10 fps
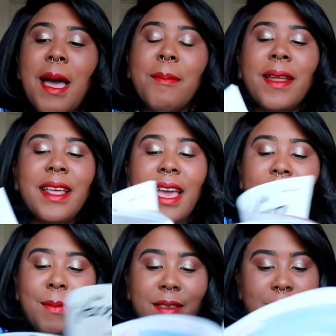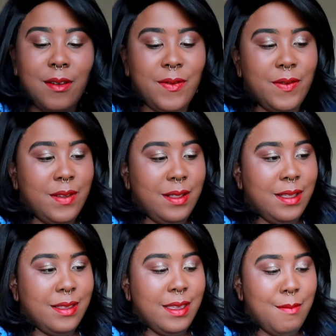I'm getting ahead of myself.
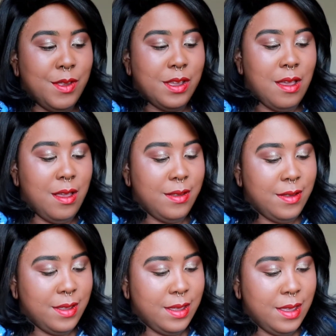Let's see how much it costs.